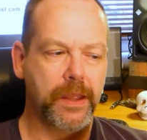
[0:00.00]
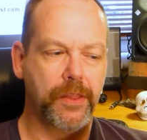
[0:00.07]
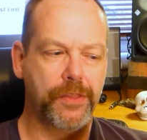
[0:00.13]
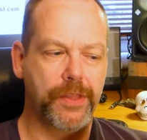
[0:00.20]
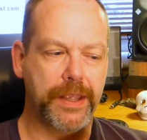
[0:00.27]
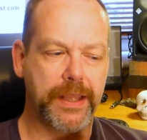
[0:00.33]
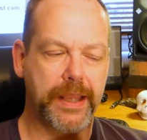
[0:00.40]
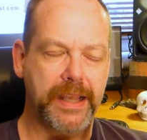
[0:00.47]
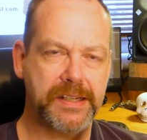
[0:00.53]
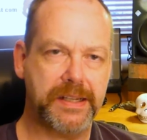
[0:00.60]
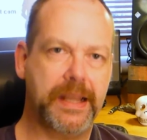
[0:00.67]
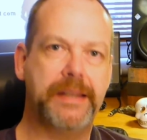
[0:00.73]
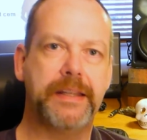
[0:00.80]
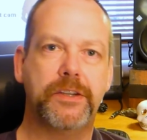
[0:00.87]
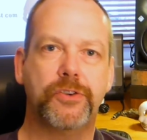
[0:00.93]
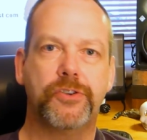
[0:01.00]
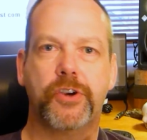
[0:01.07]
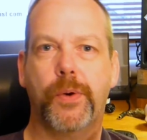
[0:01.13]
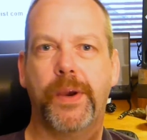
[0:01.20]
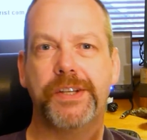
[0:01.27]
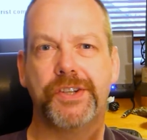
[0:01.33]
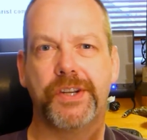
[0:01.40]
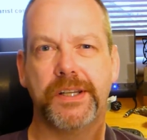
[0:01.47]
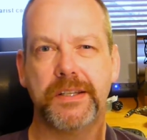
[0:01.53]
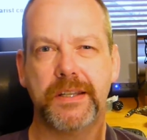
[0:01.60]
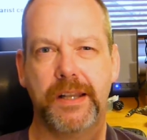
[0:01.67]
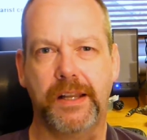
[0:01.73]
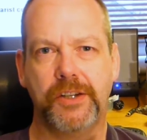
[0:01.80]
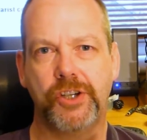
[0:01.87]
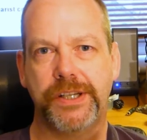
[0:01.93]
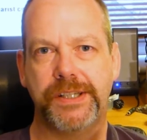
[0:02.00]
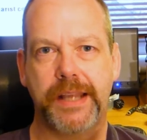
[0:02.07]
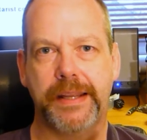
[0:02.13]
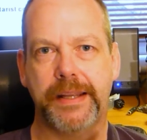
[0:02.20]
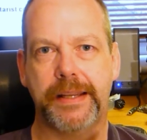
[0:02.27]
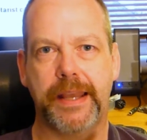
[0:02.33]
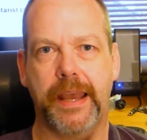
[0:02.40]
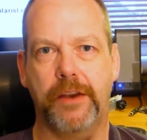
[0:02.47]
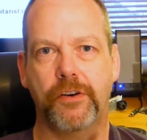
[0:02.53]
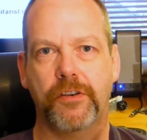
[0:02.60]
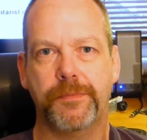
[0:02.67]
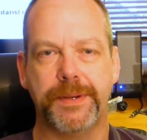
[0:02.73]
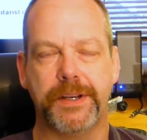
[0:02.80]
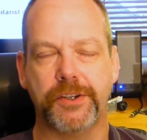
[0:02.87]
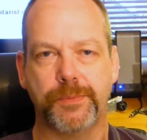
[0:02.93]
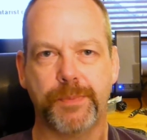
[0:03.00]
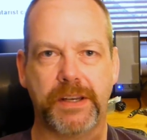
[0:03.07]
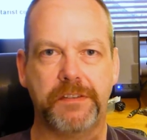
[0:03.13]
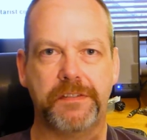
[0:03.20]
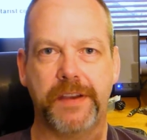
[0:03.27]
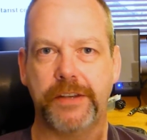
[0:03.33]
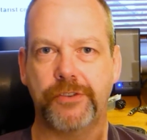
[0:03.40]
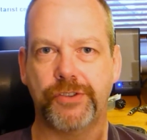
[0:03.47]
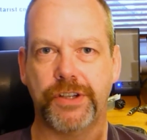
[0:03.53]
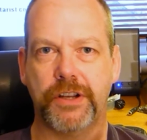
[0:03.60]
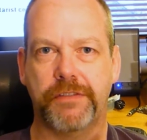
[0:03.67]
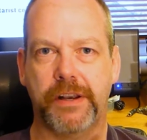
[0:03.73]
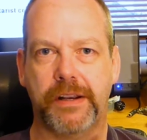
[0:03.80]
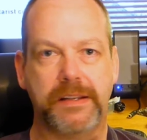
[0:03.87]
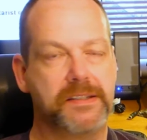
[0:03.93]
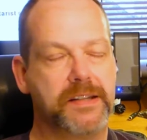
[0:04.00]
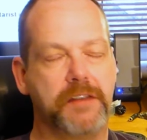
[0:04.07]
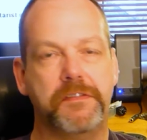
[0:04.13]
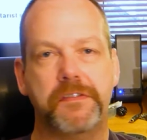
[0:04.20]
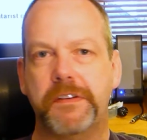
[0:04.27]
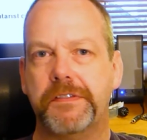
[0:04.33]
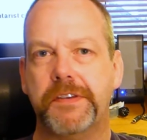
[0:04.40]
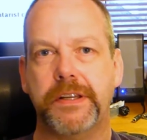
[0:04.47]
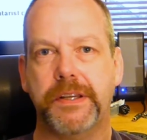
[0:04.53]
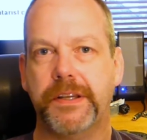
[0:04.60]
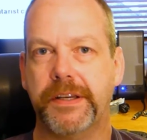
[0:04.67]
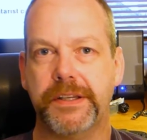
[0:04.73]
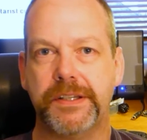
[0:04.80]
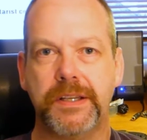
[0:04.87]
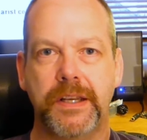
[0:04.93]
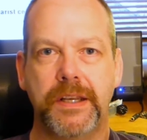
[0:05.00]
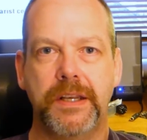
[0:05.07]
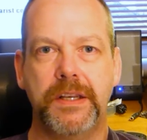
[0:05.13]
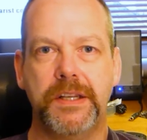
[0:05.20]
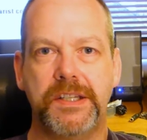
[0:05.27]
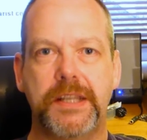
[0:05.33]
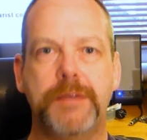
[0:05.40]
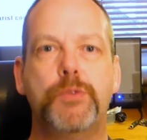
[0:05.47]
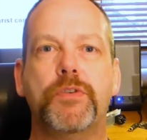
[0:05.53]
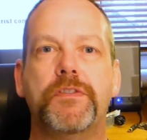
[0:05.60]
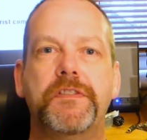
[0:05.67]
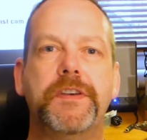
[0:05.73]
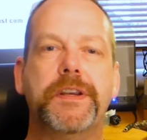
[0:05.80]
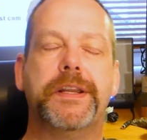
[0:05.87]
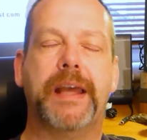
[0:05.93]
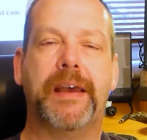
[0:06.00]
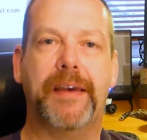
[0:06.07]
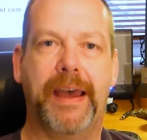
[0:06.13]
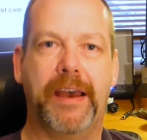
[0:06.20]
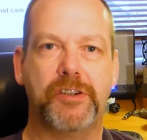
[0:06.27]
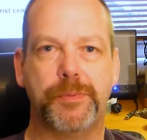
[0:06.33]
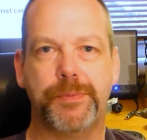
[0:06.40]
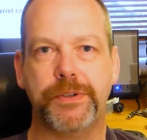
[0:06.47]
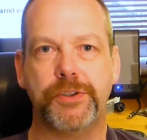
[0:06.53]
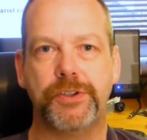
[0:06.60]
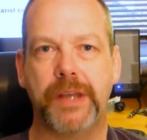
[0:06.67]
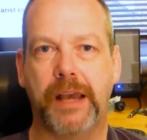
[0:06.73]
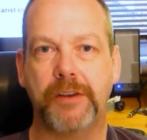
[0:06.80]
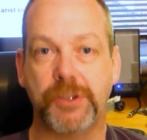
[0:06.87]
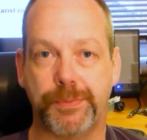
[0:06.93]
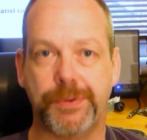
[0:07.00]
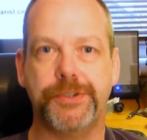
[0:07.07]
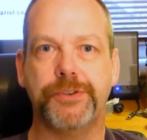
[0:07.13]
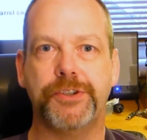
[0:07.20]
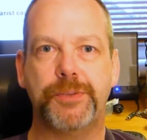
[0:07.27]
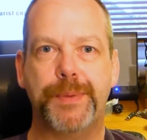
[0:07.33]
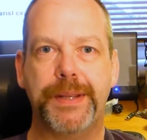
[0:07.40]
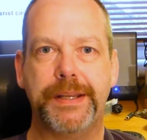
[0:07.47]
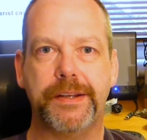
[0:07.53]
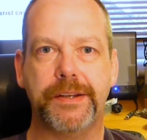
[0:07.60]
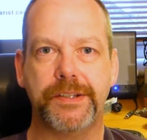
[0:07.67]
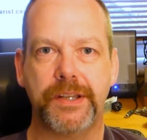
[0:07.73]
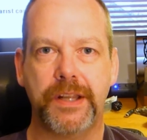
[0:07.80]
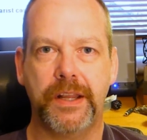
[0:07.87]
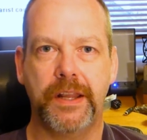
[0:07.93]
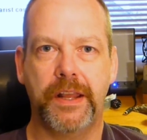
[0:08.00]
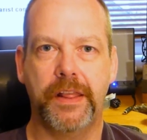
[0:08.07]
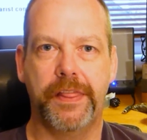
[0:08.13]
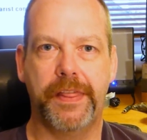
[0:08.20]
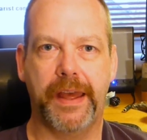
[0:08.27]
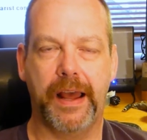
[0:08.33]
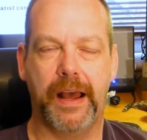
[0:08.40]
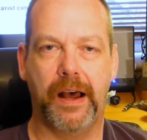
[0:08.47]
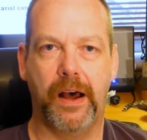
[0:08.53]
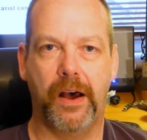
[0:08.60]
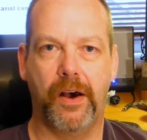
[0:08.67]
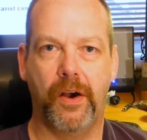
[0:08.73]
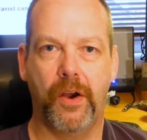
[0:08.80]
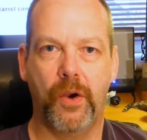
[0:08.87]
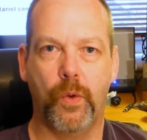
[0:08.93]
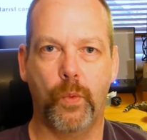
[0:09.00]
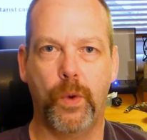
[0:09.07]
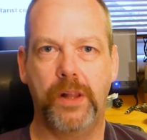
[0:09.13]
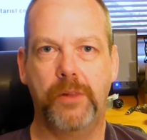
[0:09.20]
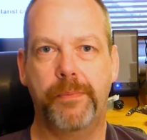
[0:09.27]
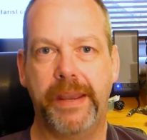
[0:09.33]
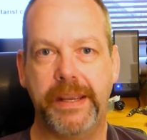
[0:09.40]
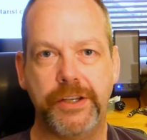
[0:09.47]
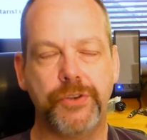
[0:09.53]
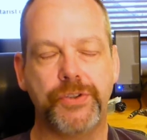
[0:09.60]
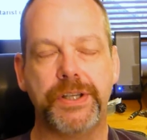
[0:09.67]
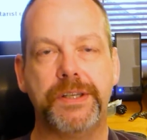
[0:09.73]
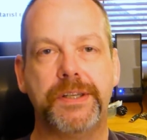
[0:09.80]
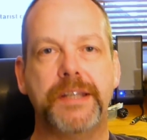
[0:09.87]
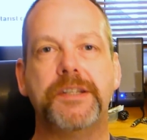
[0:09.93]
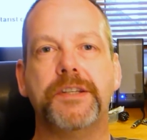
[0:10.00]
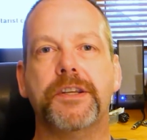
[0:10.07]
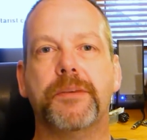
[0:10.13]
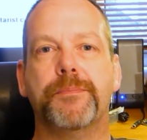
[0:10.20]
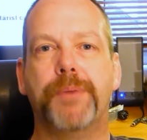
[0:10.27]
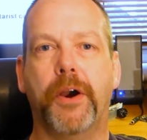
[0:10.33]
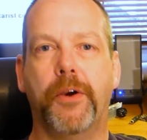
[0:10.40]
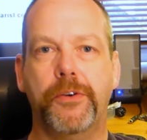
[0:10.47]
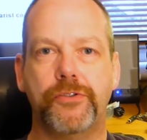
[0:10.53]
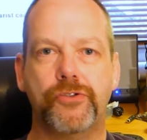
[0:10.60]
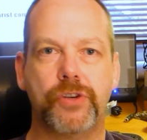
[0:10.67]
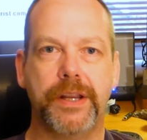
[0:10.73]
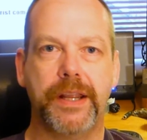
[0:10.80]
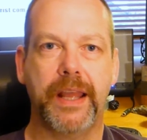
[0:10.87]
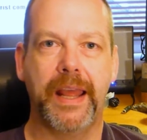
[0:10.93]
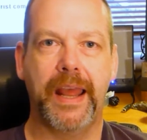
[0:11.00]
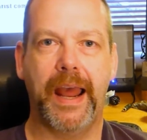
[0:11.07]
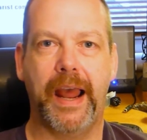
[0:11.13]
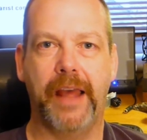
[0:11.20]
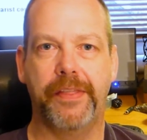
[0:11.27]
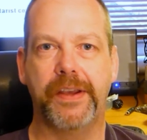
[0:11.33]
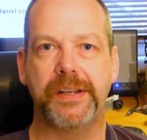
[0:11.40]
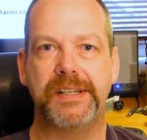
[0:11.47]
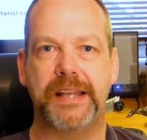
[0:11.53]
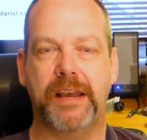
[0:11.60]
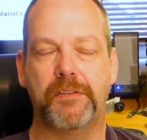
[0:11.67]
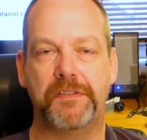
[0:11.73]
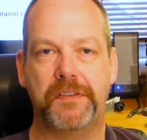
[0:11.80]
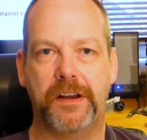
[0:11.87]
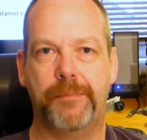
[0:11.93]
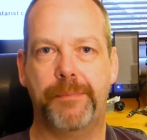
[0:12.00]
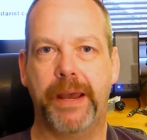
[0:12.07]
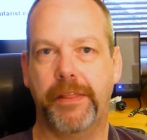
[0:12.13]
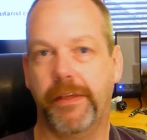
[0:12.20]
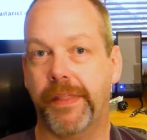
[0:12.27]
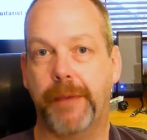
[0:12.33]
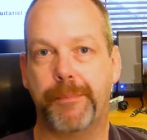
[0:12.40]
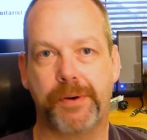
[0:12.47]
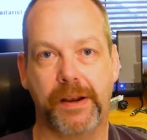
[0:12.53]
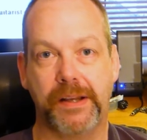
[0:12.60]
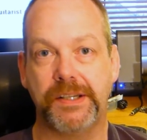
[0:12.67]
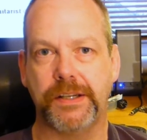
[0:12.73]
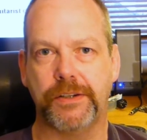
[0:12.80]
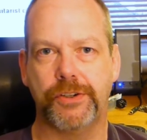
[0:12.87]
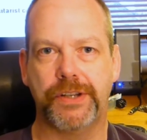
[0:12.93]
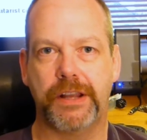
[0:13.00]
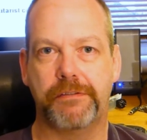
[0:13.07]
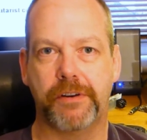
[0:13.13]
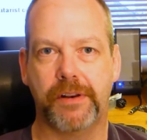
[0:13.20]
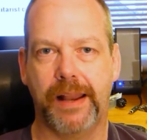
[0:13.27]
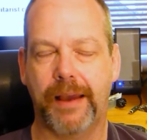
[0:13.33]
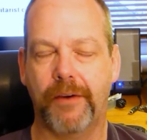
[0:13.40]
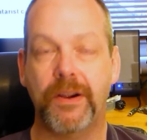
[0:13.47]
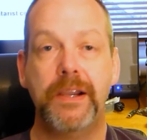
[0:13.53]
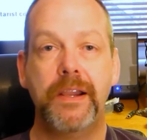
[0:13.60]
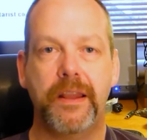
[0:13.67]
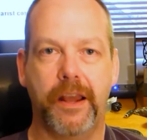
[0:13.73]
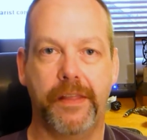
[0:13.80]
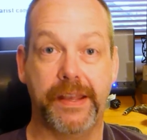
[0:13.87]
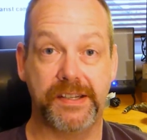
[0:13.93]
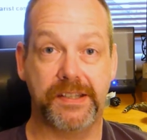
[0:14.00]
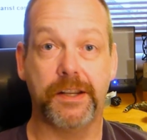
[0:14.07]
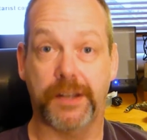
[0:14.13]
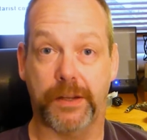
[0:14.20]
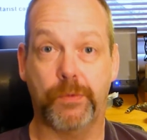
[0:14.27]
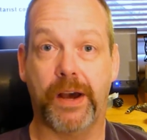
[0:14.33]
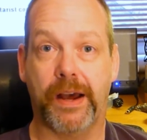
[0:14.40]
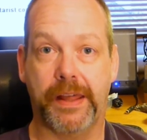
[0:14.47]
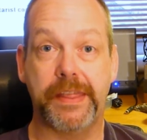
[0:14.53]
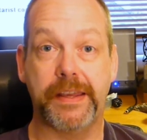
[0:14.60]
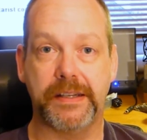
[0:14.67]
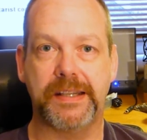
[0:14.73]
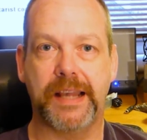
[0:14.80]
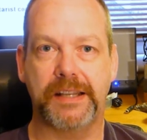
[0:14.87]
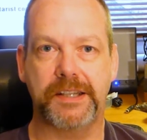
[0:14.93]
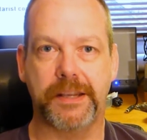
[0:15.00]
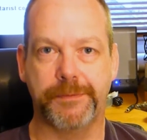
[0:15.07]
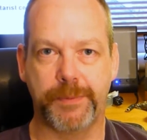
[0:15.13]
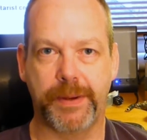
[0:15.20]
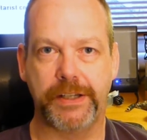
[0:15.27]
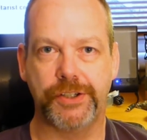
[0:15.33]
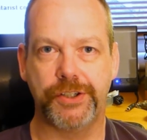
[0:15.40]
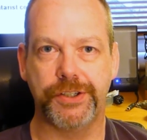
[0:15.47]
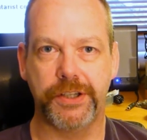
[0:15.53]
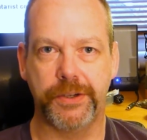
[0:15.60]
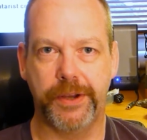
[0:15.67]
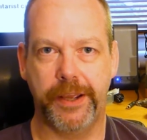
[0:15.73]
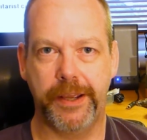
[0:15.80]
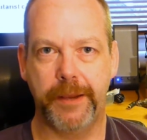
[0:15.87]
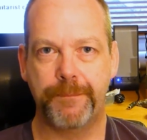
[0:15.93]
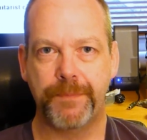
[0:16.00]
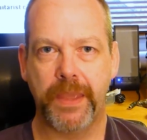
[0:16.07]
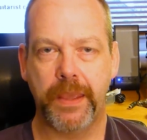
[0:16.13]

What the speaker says: The is it any good question is largely taken care of because manufacturers over the last 10-15 years seem to have figured out how to produce speakers that are well made using decent componentry and that sound far better than their pricing should ever allow. And that's certainly what I think Tascam's managed to do here.